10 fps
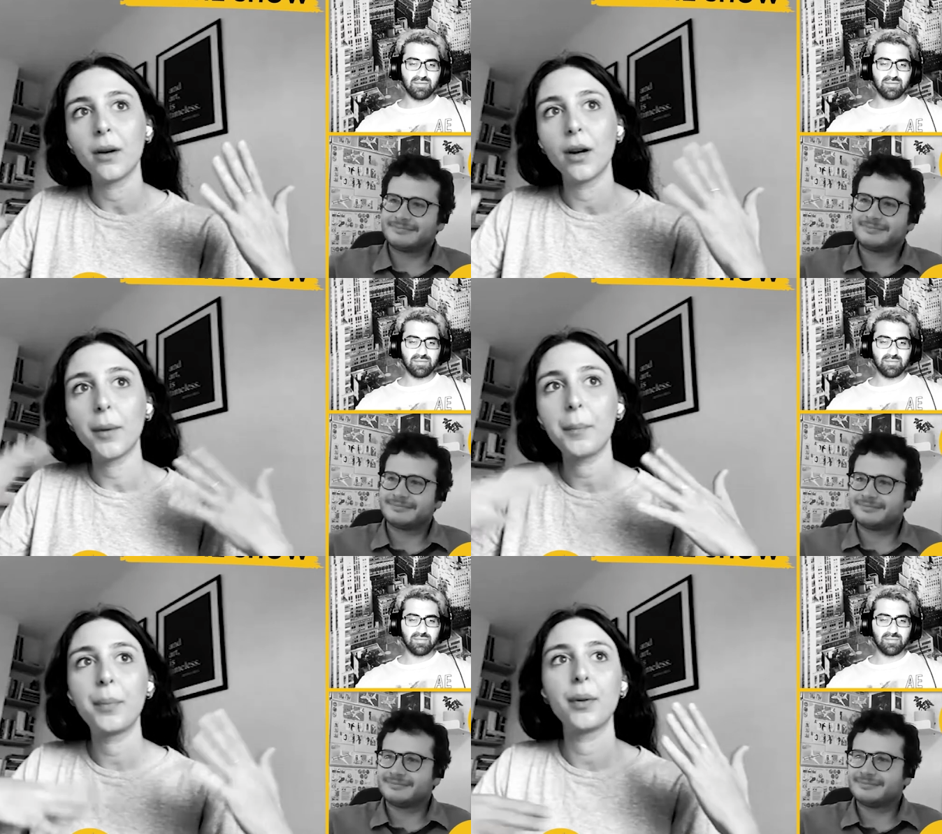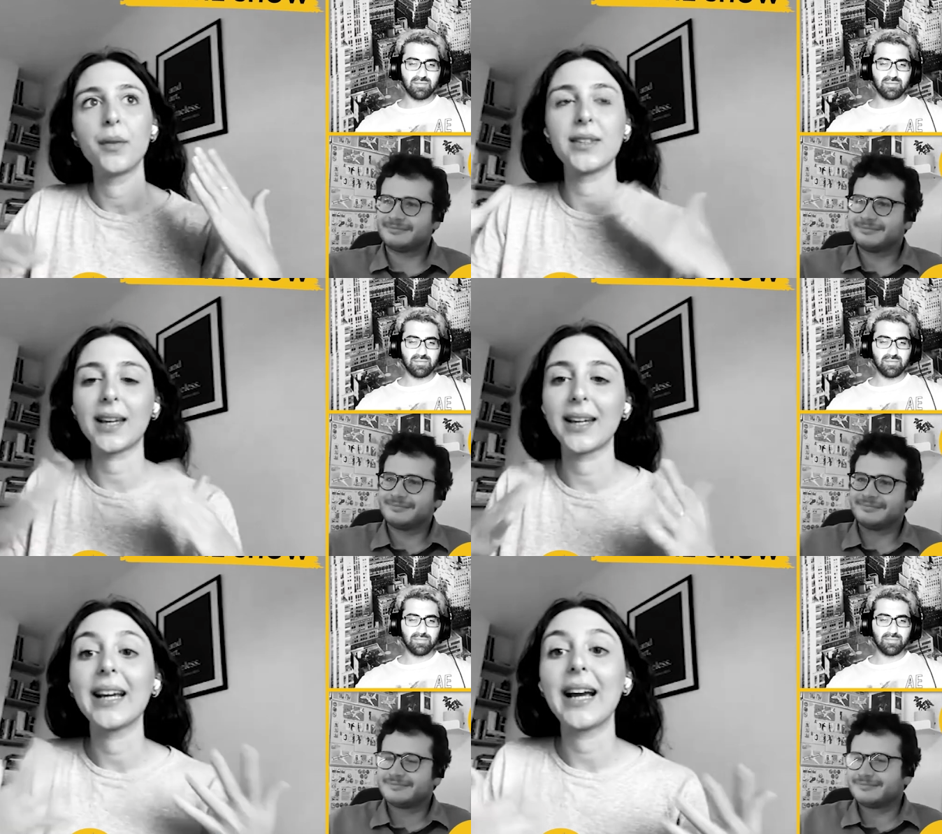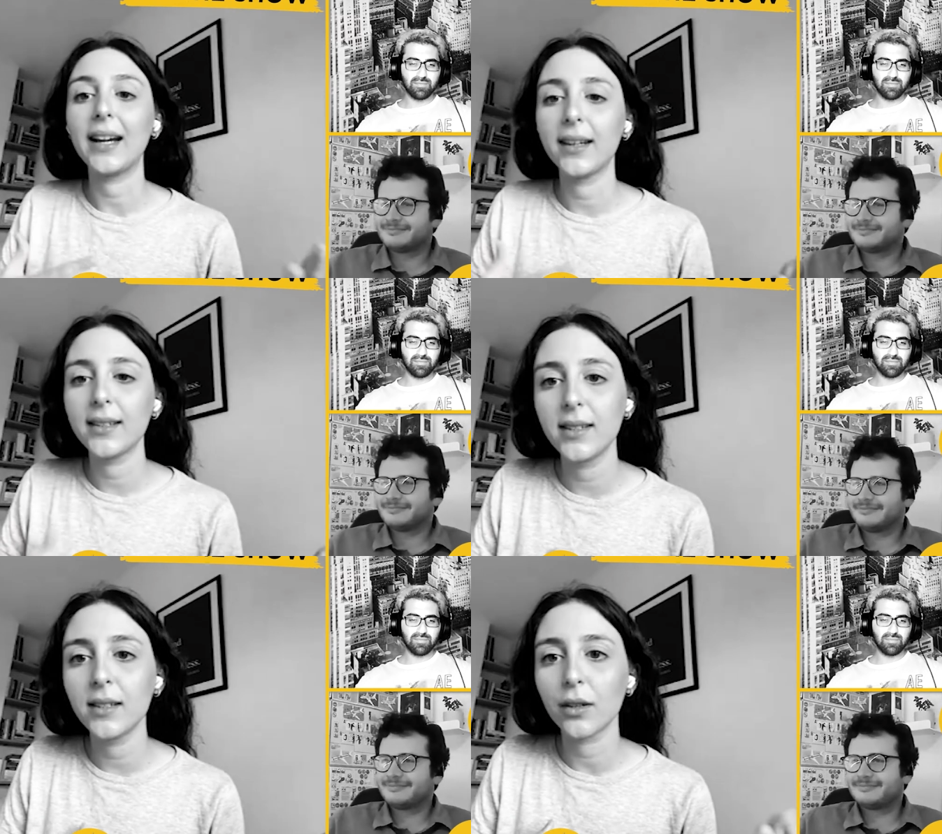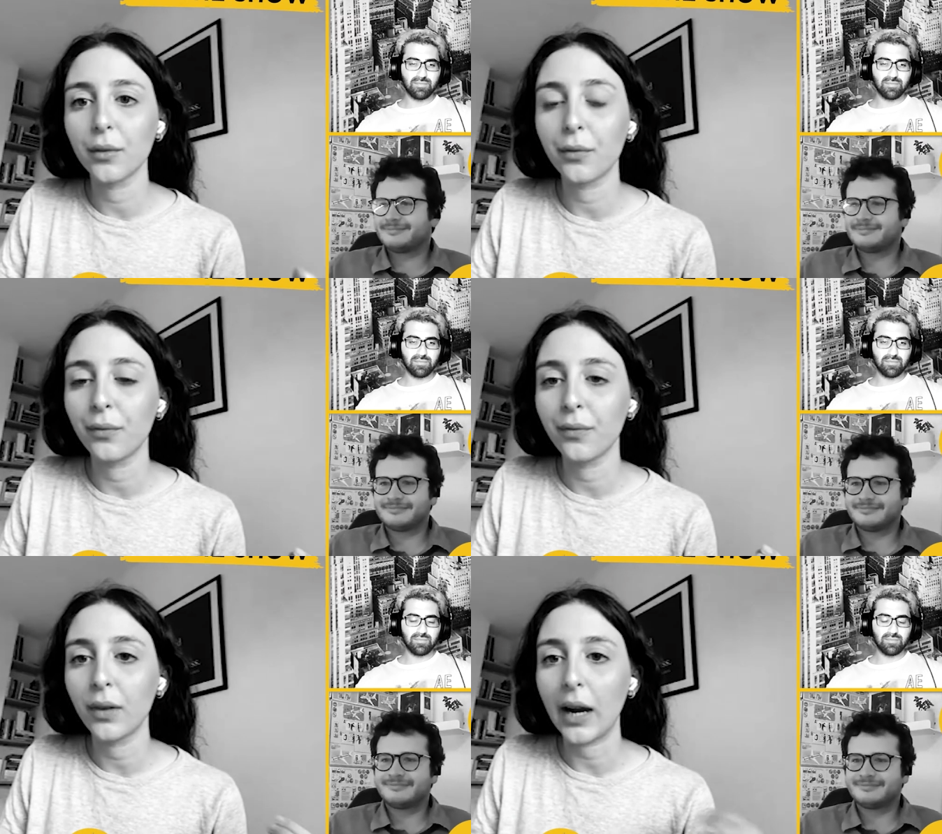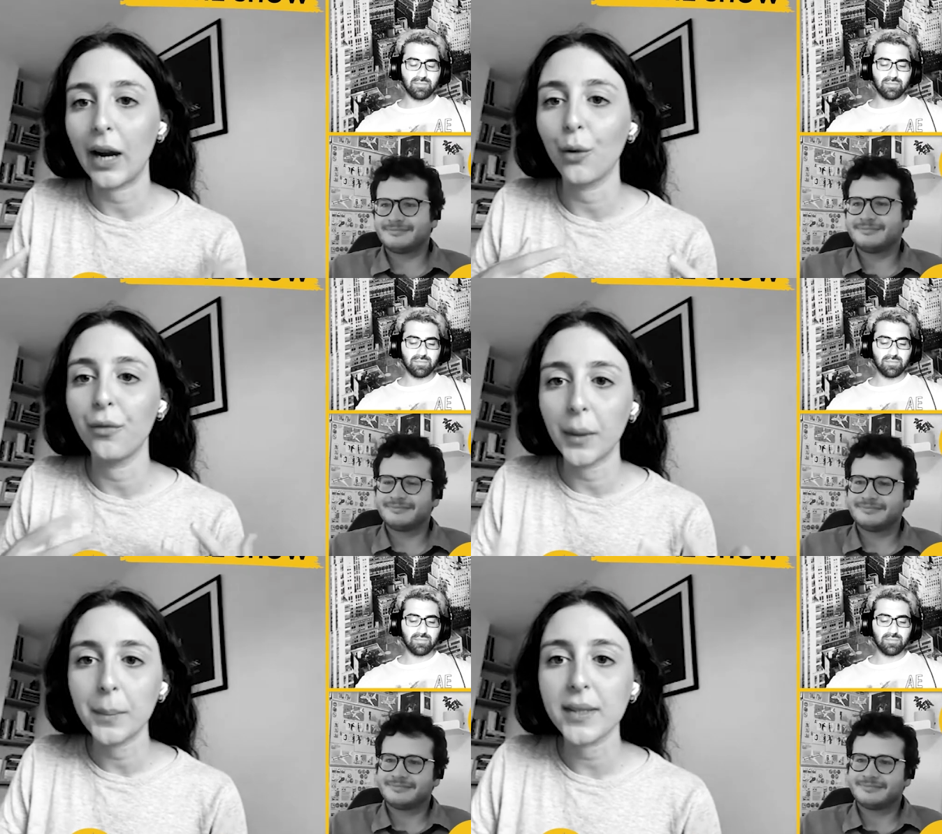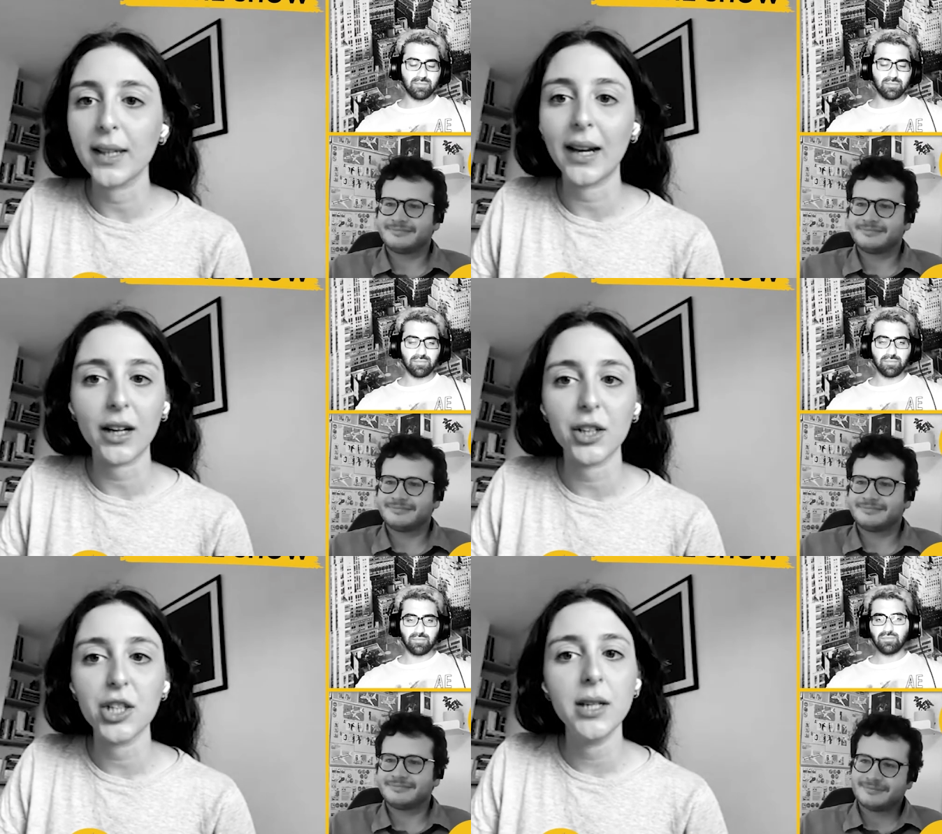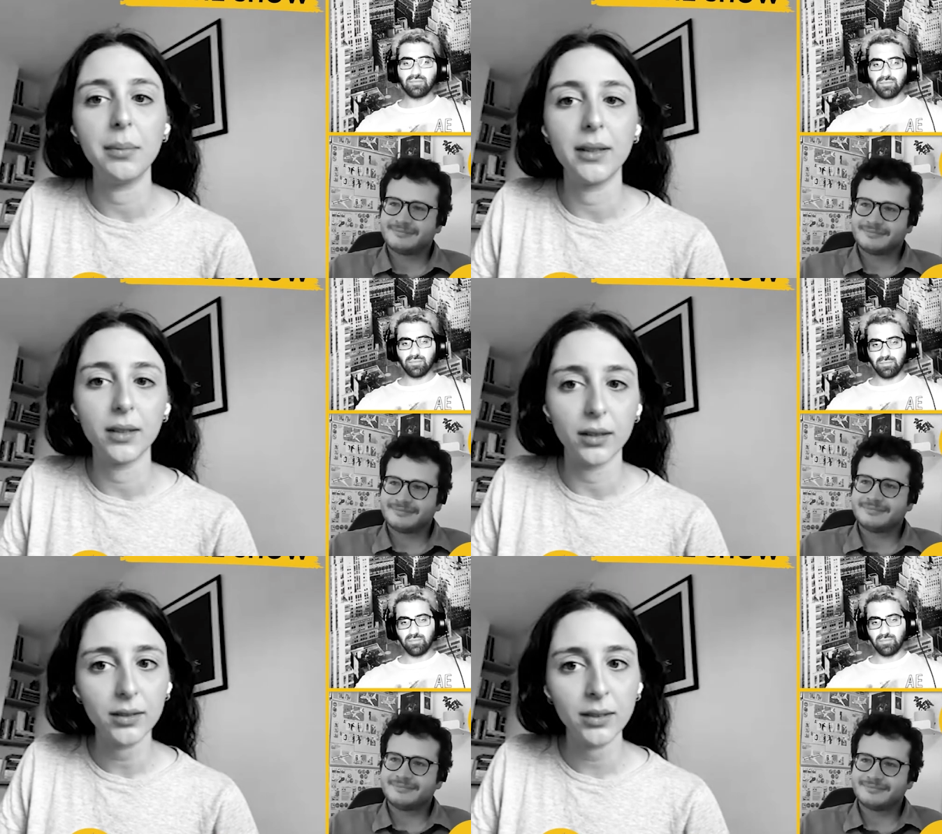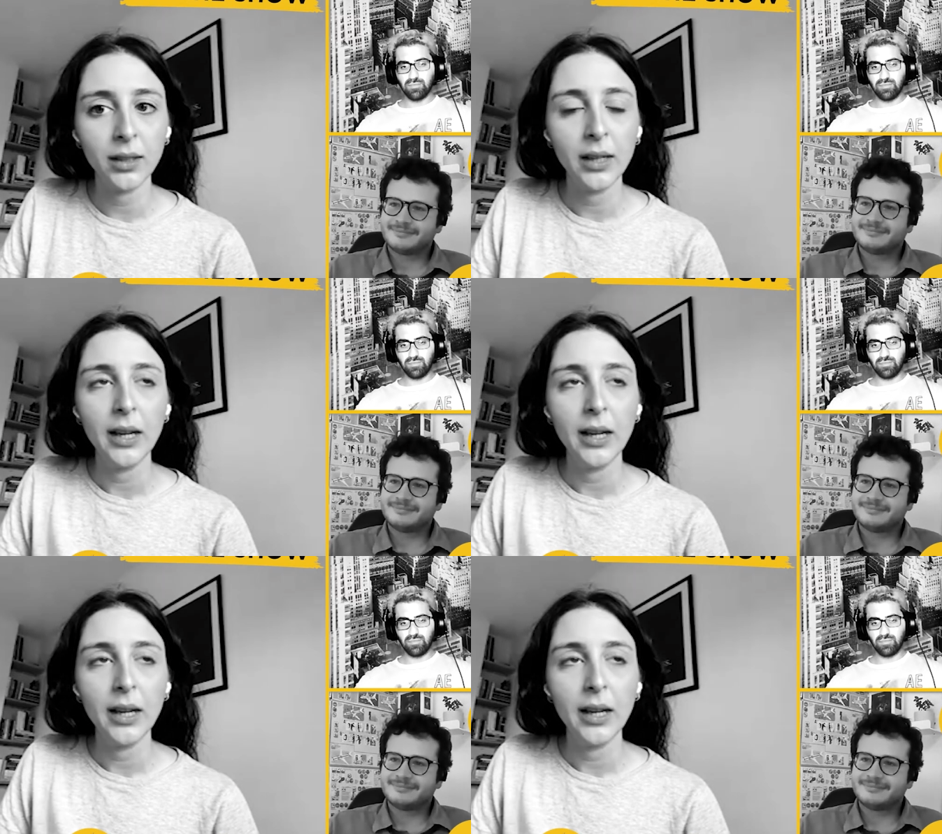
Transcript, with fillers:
Speaker 1: up the technicalities of how films can actually be done.